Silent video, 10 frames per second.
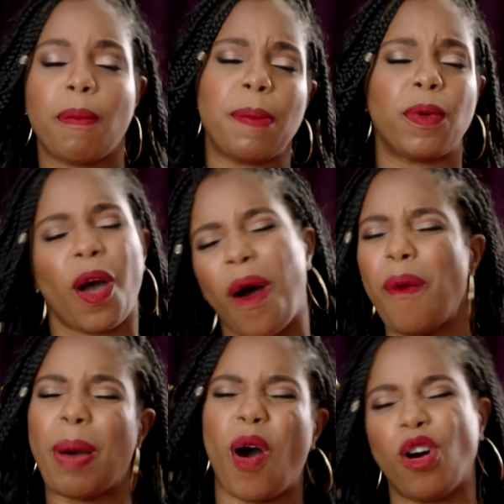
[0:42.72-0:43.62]
But people go,
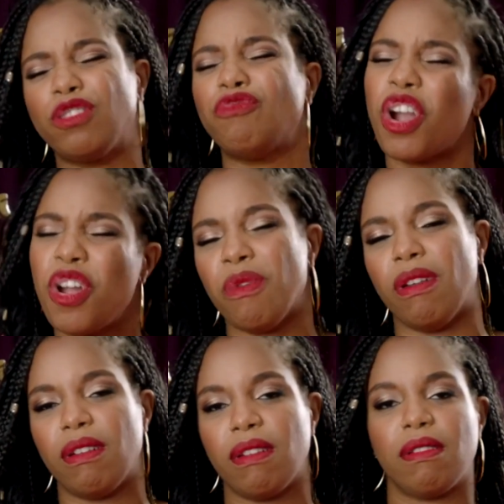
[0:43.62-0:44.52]
oh, I'm en route.
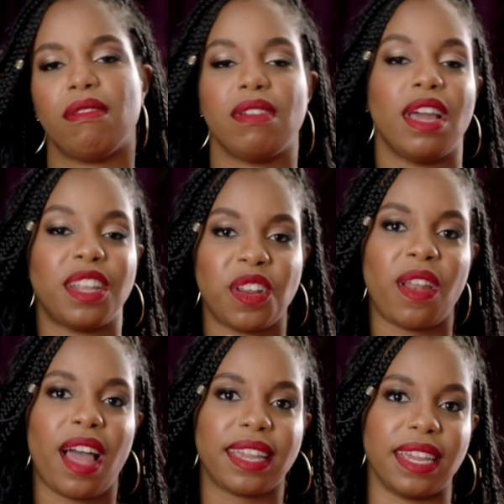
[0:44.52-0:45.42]
And I
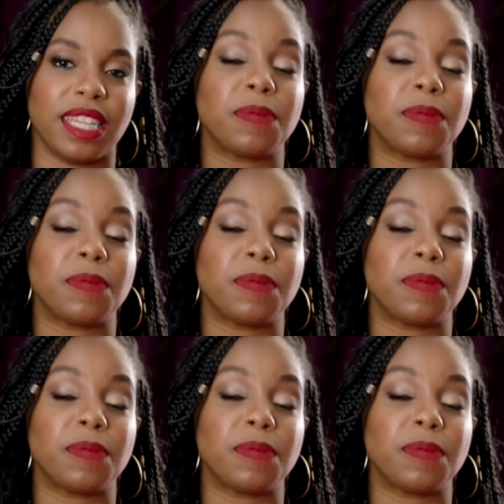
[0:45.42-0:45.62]
don't like it.